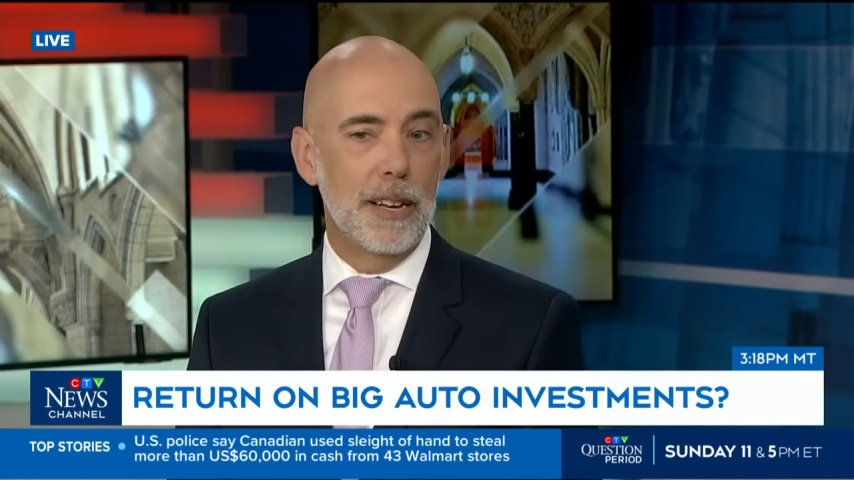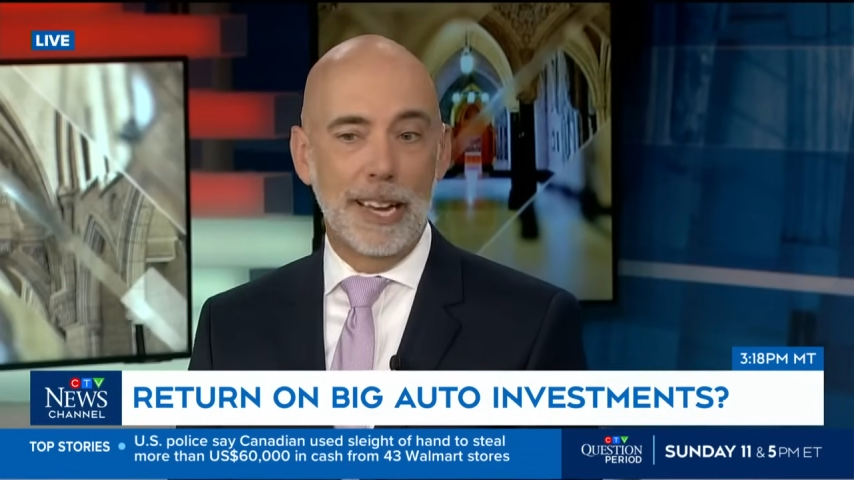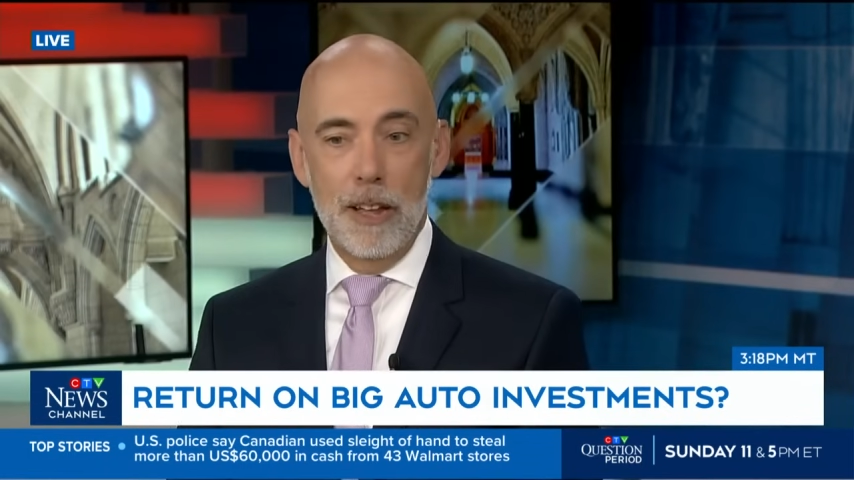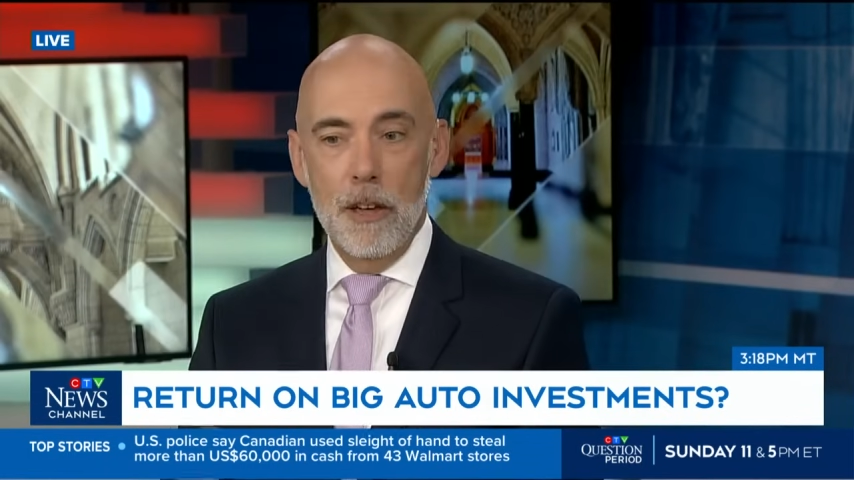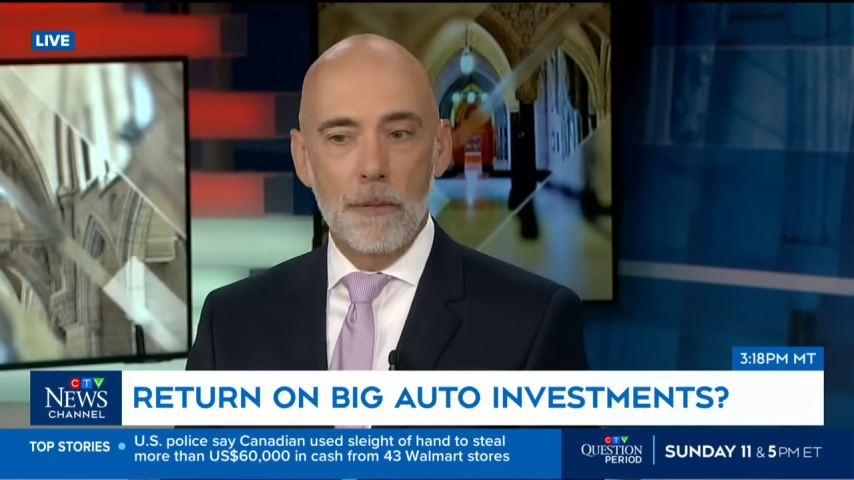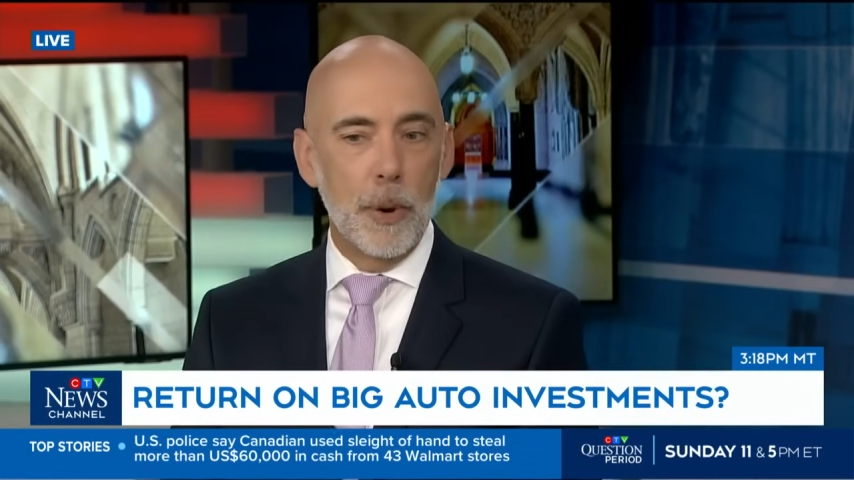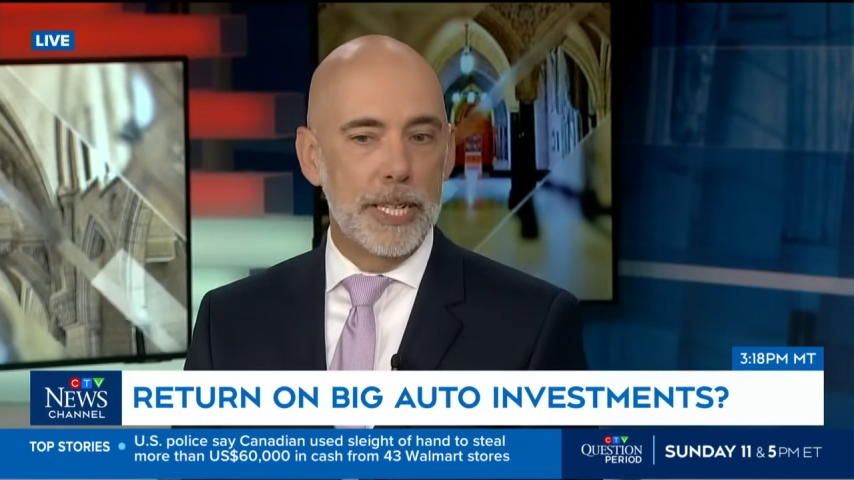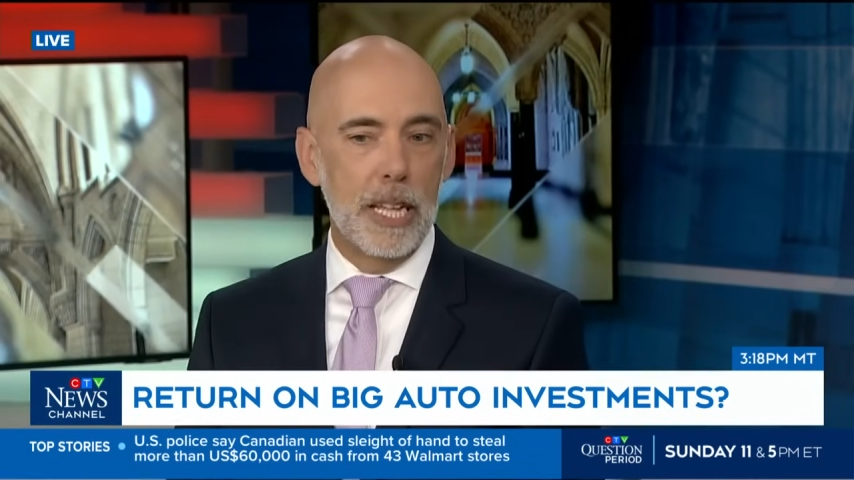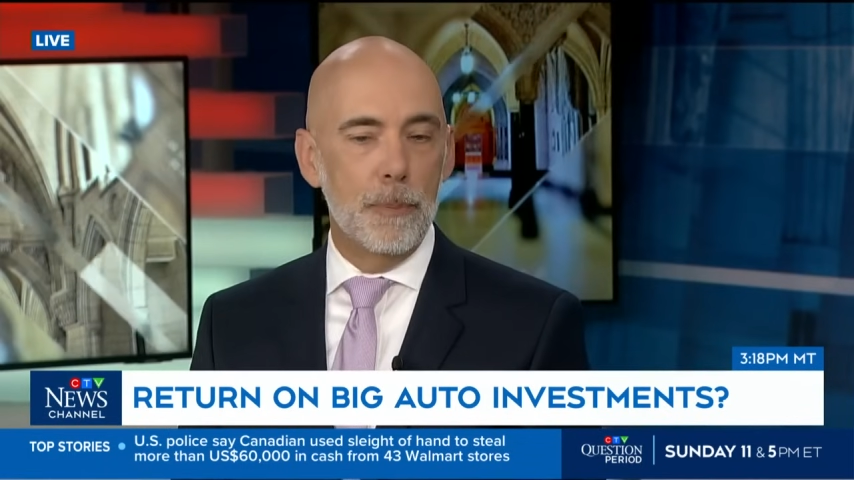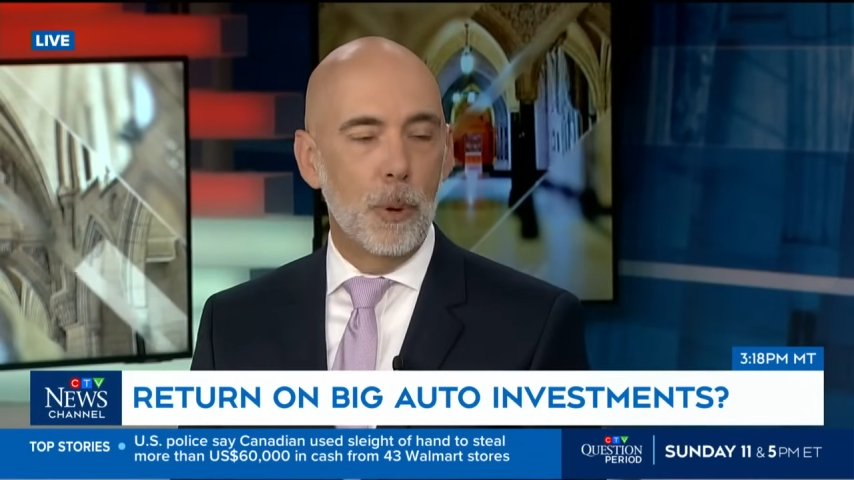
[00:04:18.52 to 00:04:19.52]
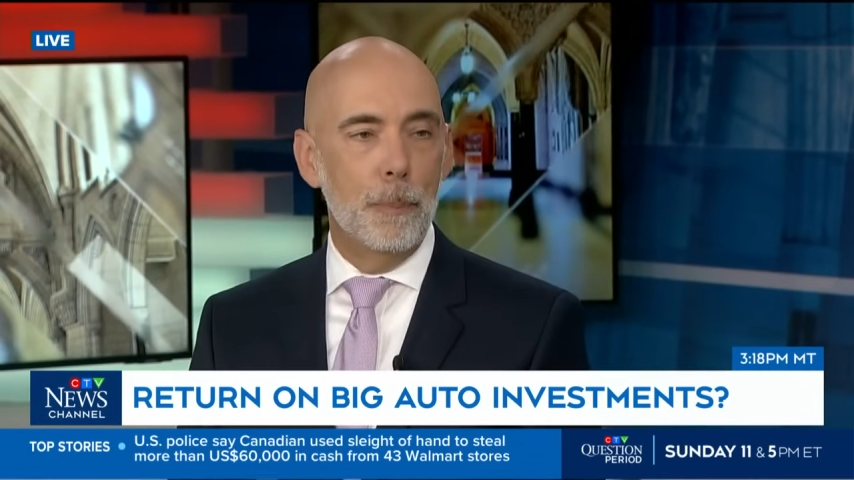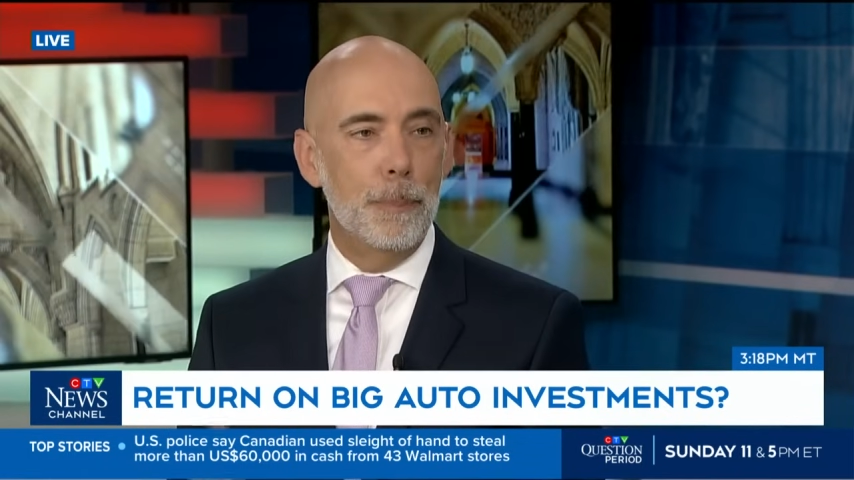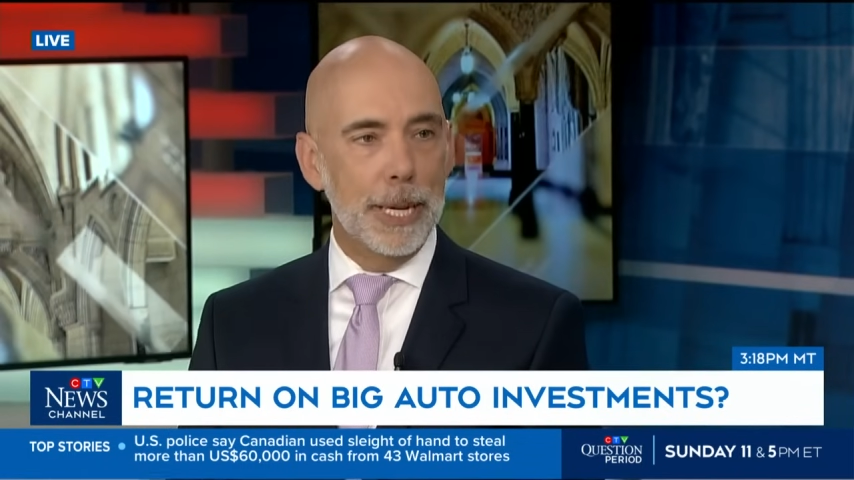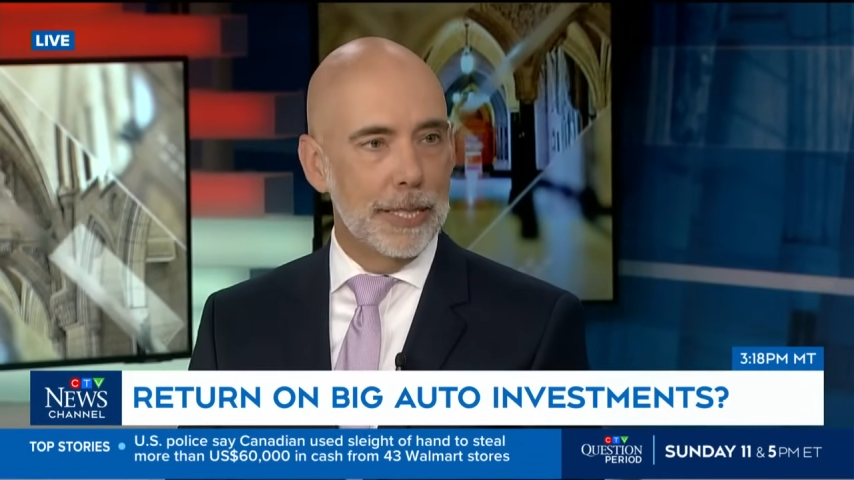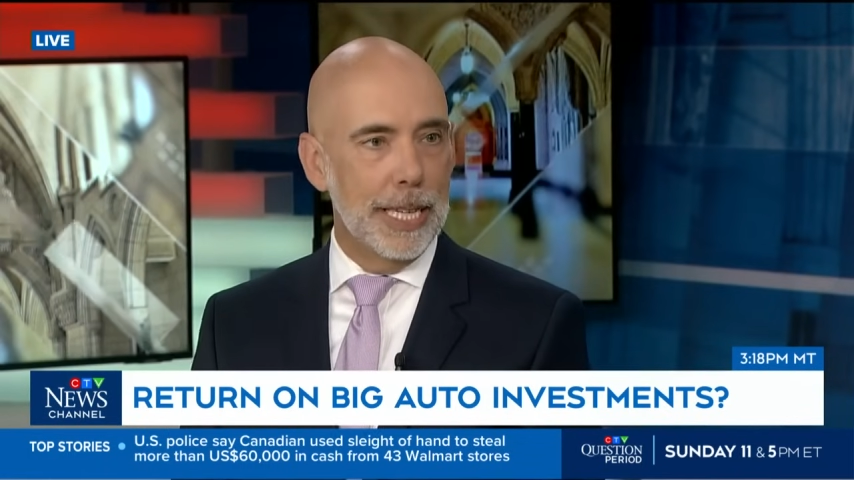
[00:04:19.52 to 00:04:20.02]
Like, for example,
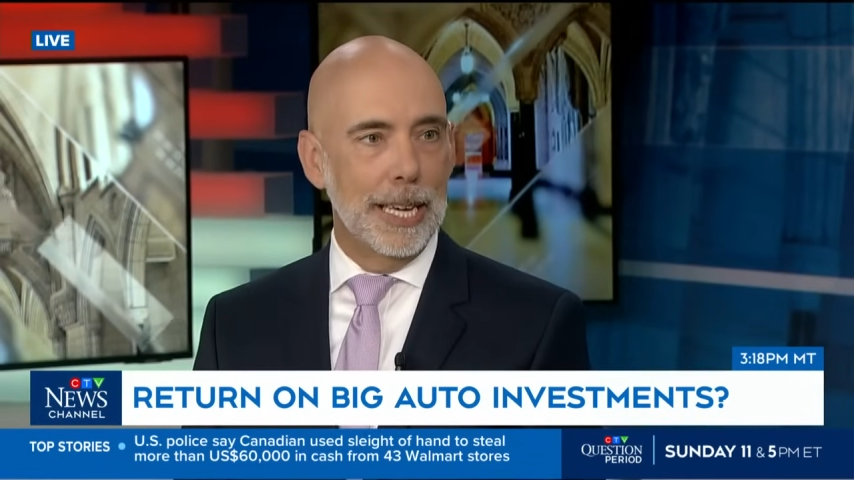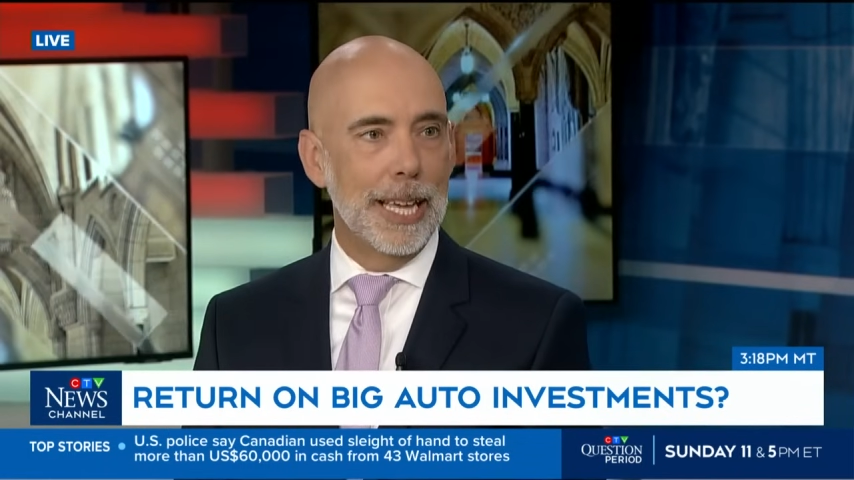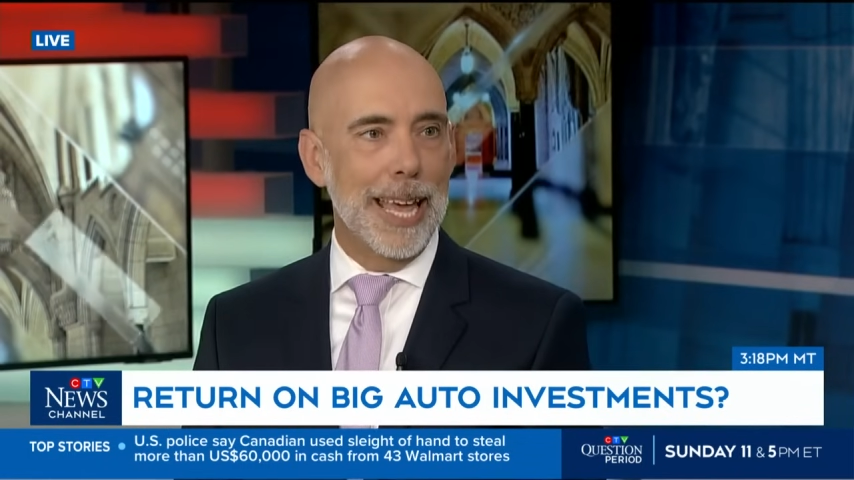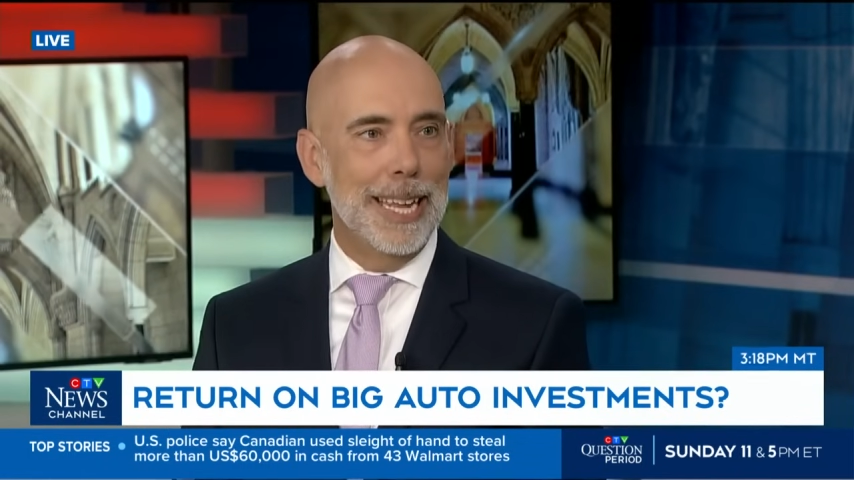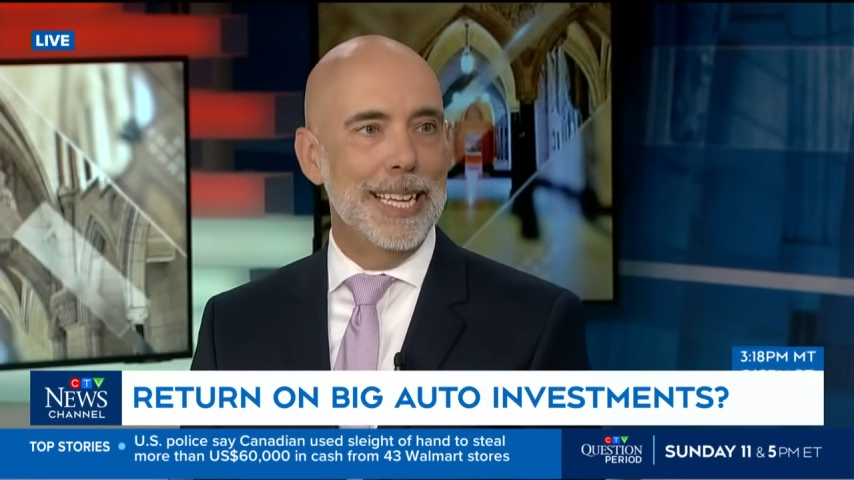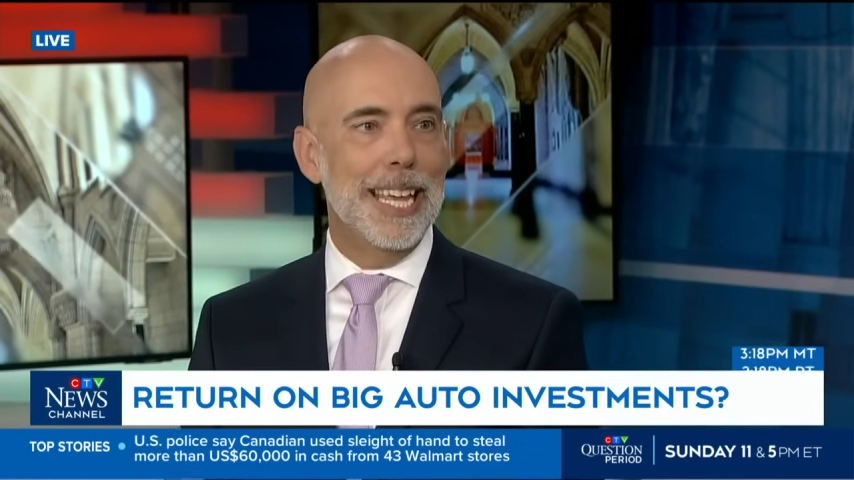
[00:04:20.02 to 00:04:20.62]
building an